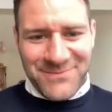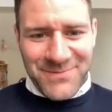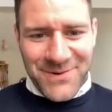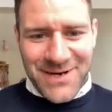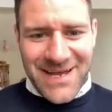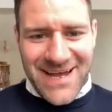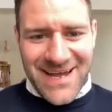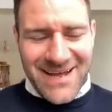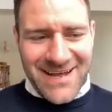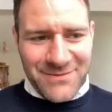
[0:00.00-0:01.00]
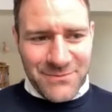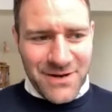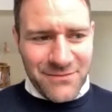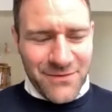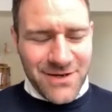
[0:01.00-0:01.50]
But
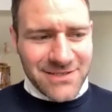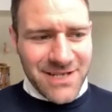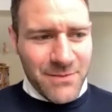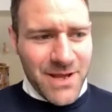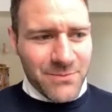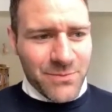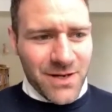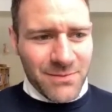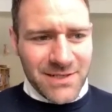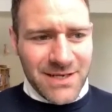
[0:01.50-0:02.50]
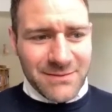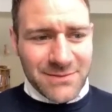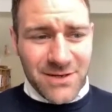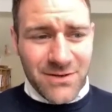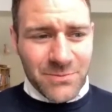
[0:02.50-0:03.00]
when I first came out, probably I
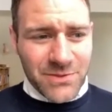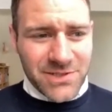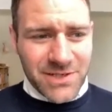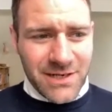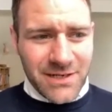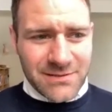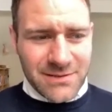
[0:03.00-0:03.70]
was a whole bunch of guys.